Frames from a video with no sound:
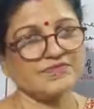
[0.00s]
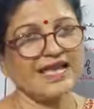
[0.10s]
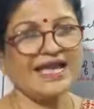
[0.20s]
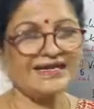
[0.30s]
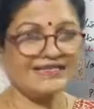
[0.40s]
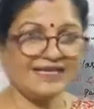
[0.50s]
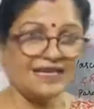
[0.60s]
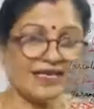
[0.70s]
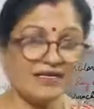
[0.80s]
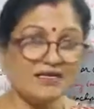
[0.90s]
And they
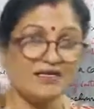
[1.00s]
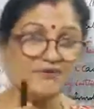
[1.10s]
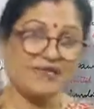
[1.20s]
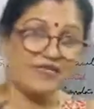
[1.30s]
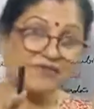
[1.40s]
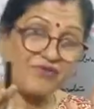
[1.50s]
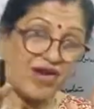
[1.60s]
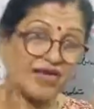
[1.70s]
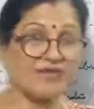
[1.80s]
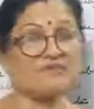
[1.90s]
are very
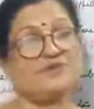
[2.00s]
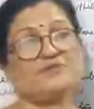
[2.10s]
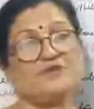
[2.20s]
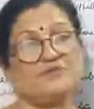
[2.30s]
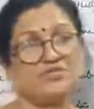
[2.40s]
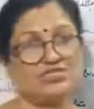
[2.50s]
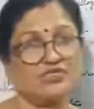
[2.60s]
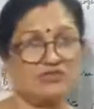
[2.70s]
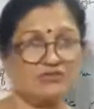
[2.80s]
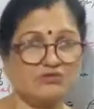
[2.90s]
far away from each other
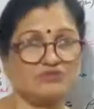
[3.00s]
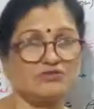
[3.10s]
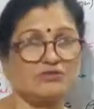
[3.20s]
also.